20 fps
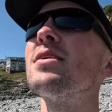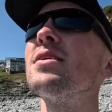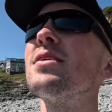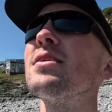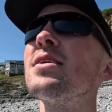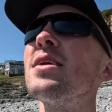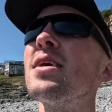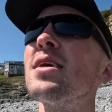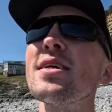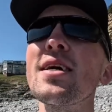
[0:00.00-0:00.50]

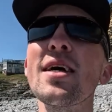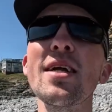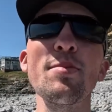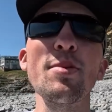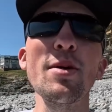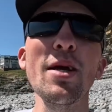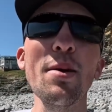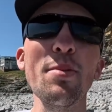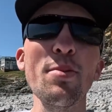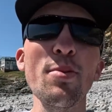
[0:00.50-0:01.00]
Yeah, Dad would
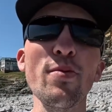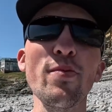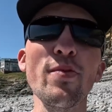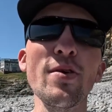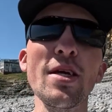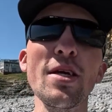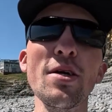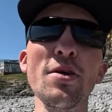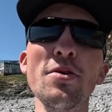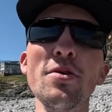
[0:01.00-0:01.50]
be happy with
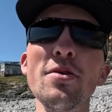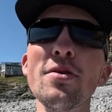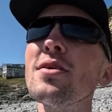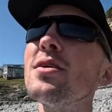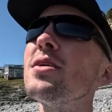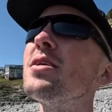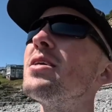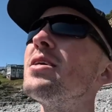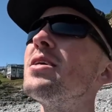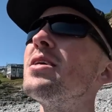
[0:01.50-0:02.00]
an eel.
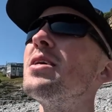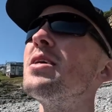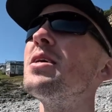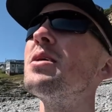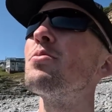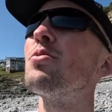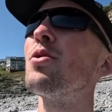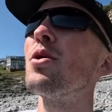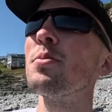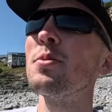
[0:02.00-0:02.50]

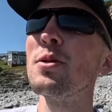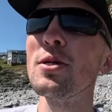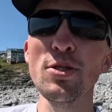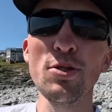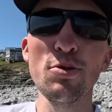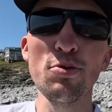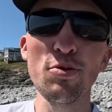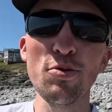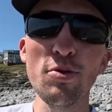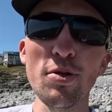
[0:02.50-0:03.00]
Problem is,
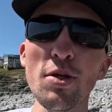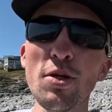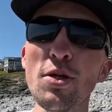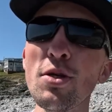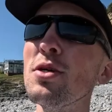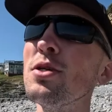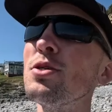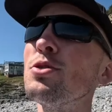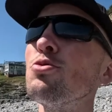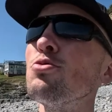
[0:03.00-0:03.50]

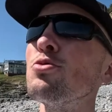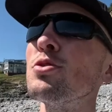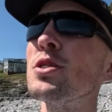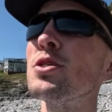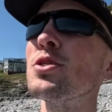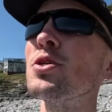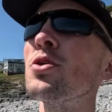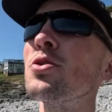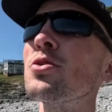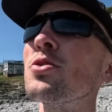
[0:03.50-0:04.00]
he's
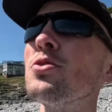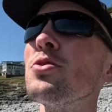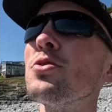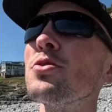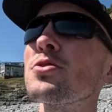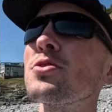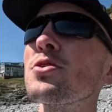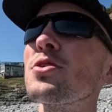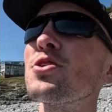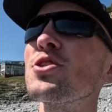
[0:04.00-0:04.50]
using
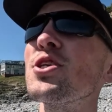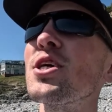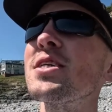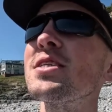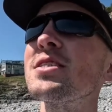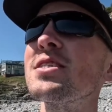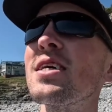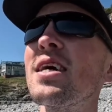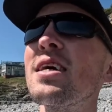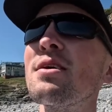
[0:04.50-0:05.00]
dongo, so the
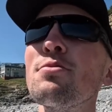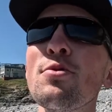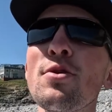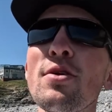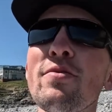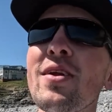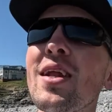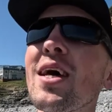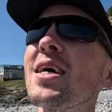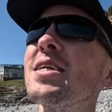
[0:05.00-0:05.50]
chances are he won't
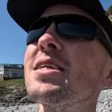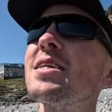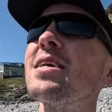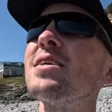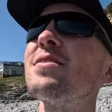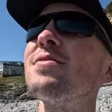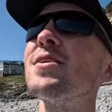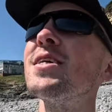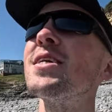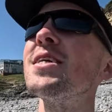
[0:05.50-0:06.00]
even land it
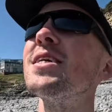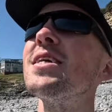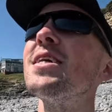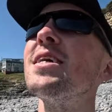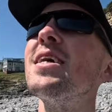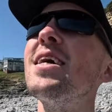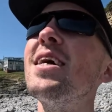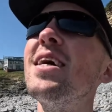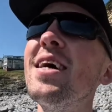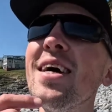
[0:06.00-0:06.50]
anyway.
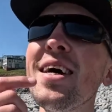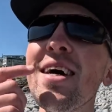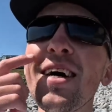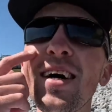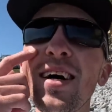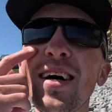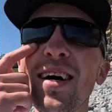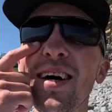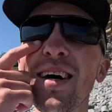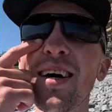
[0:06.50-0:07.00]

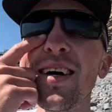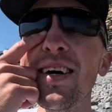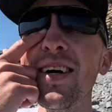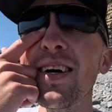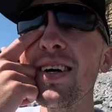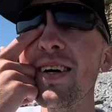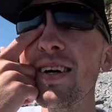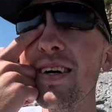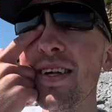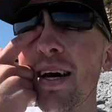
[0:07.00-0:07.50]

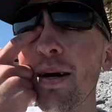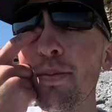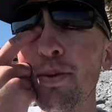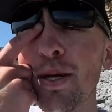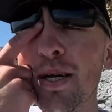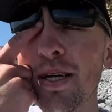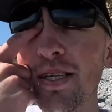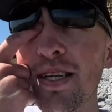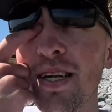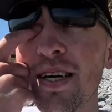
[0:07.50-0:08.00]
That'd
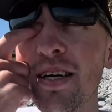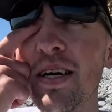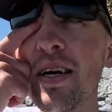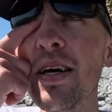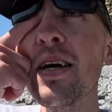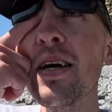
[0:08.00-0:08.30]
be his luck.